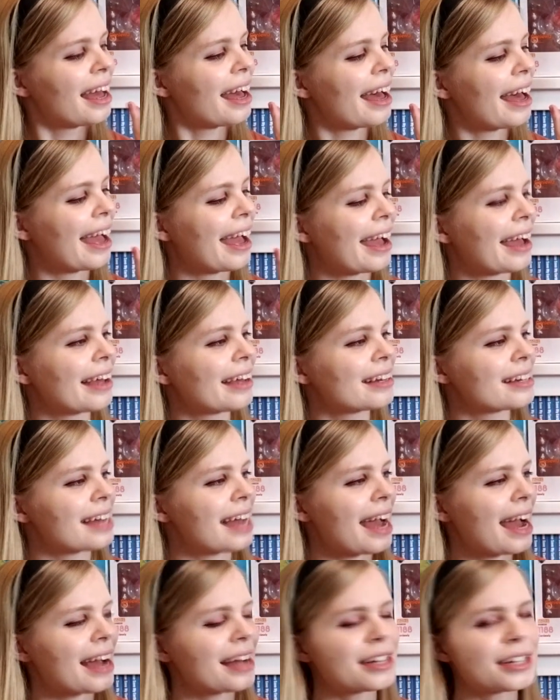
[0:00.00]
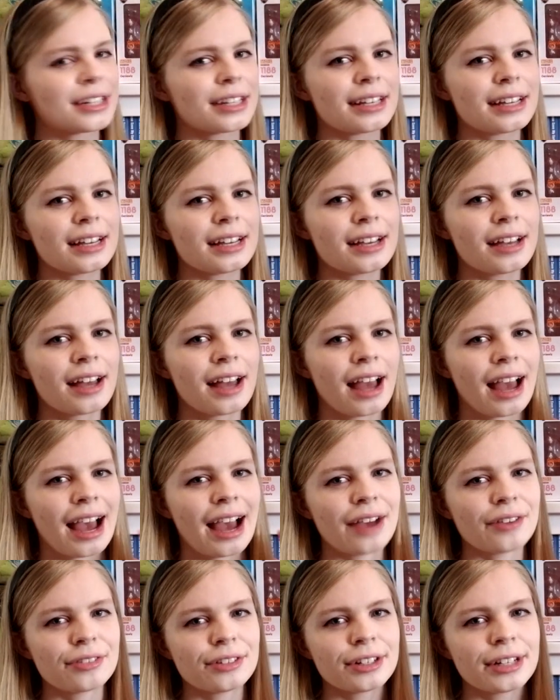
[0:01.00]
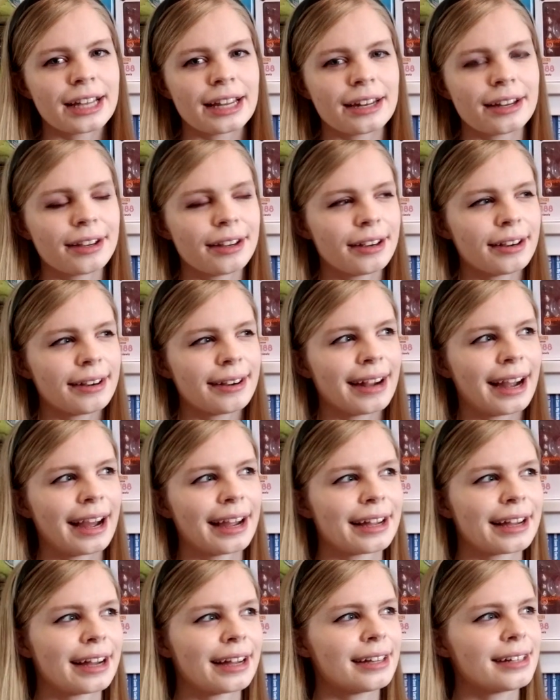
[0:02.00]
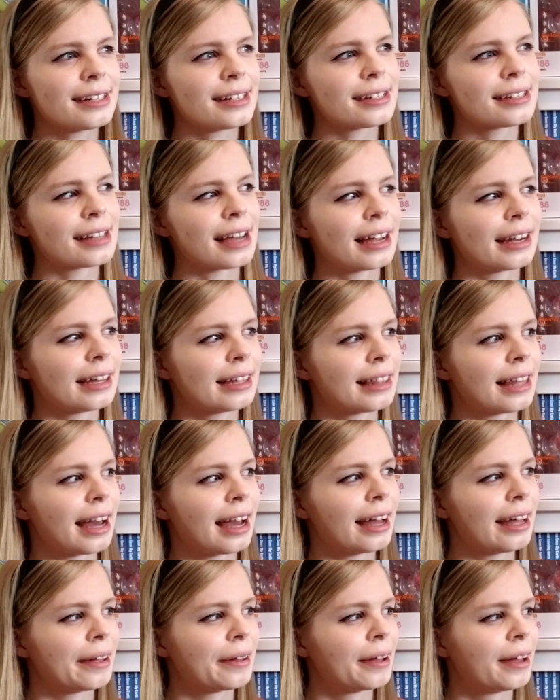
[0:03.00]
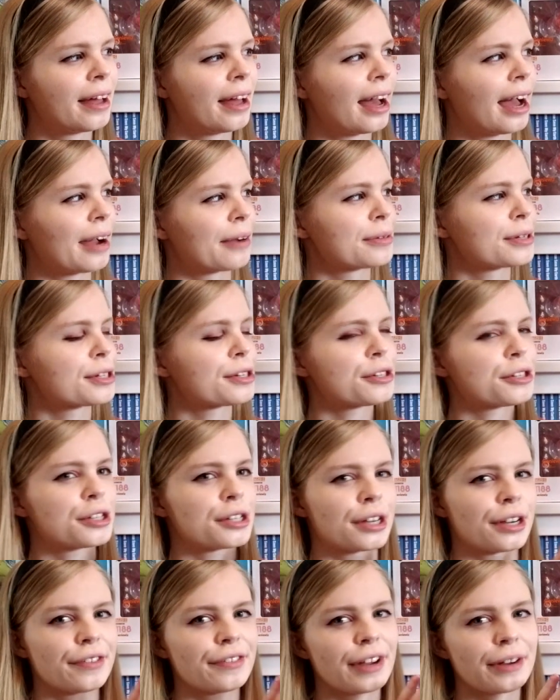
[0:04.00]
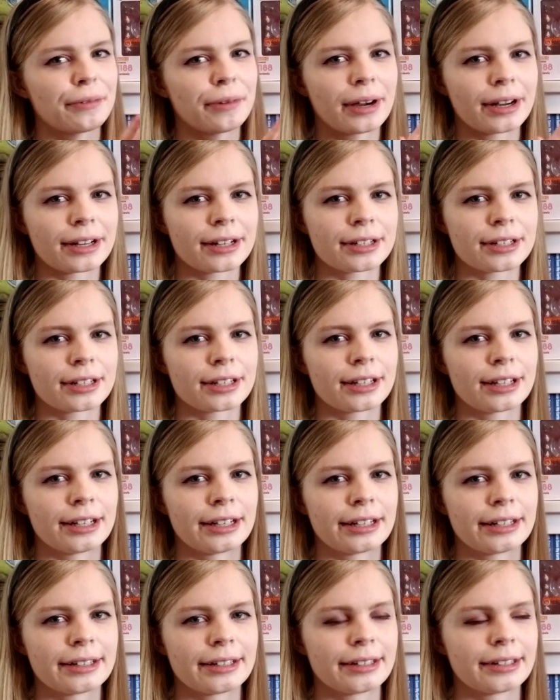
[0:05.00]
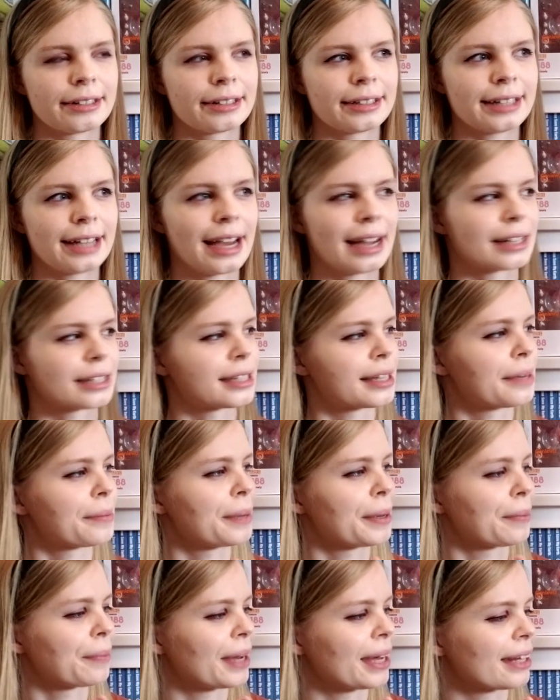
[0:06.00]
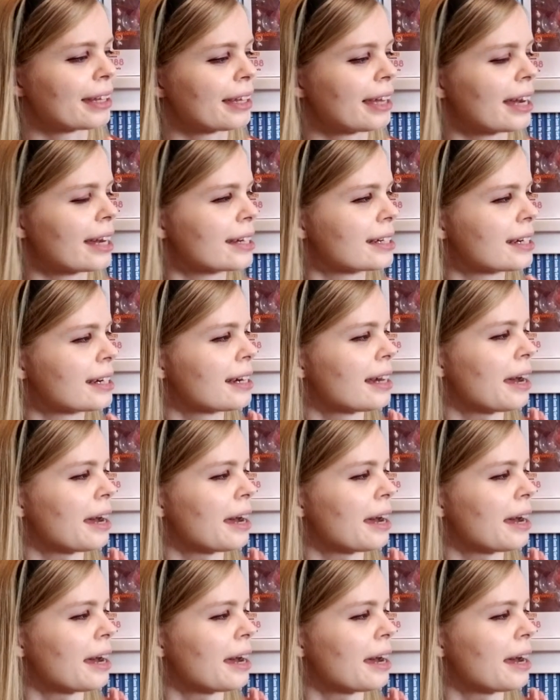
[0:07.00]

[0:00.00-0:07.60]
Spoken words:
And actually, after getting her, I kind of decided that I wasn't sure if I wanted her to actually be in my collection.